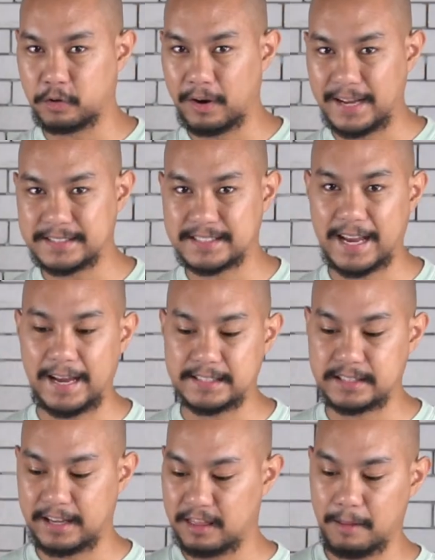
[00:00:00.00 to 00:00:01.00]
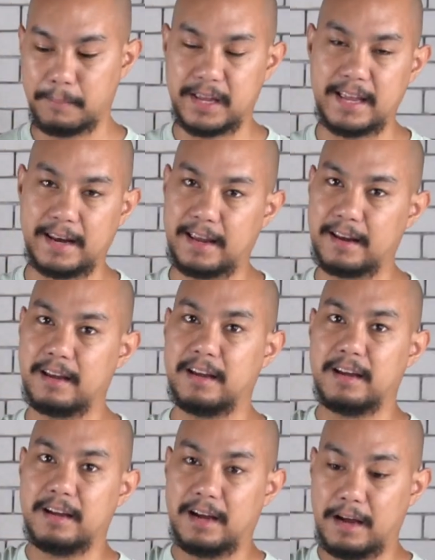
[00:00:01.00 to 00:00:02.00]
grind size in the
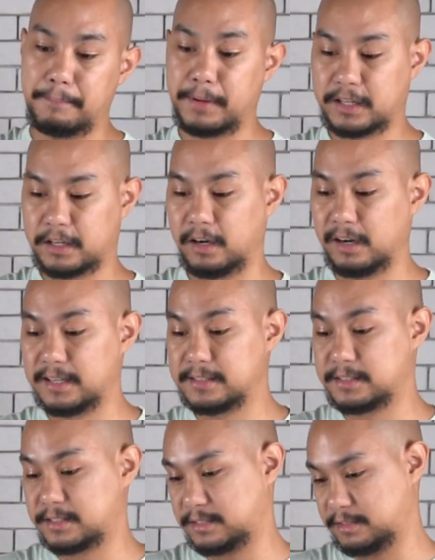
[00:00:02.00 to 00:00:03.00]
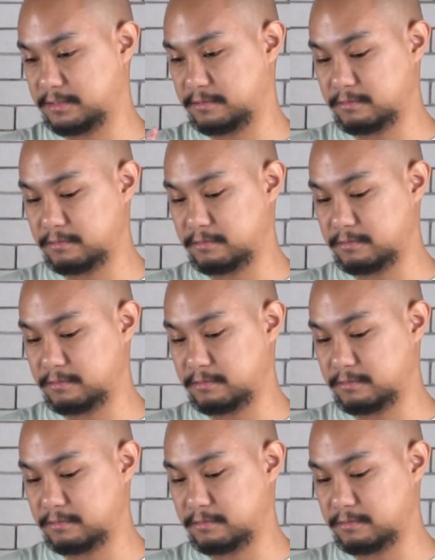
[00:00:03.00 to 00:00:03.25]
beginning because